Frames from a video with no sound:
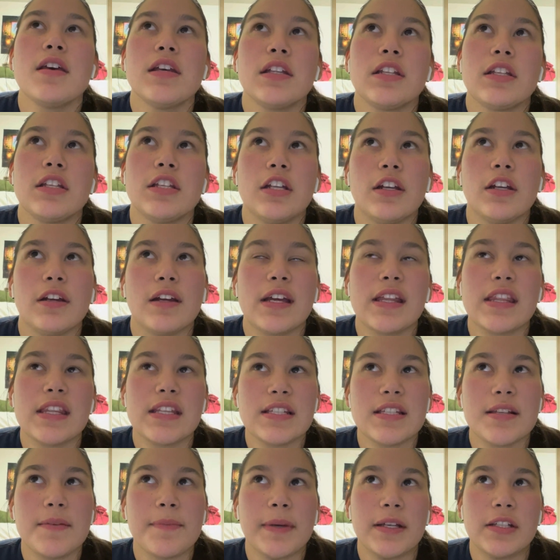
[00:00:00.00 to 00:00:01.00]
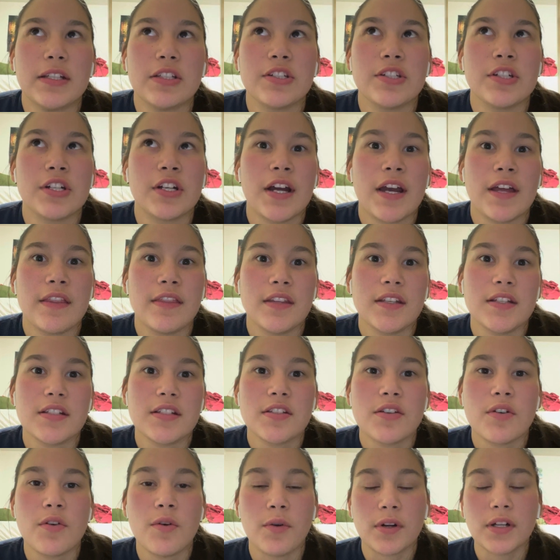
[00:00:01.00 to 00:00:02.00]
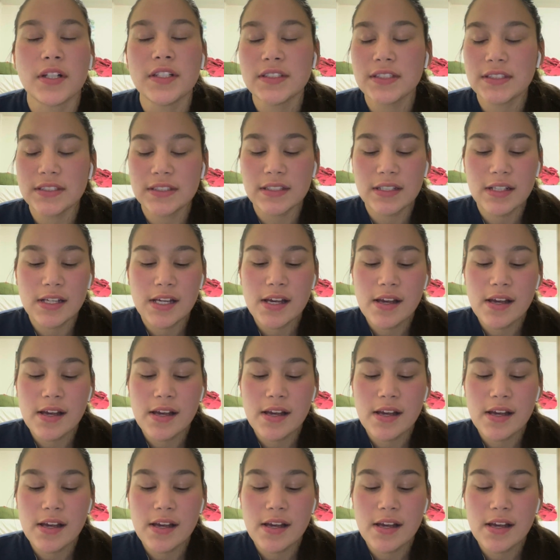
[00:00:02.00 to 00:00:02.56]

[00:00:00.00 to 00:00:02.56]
during this semester and this course,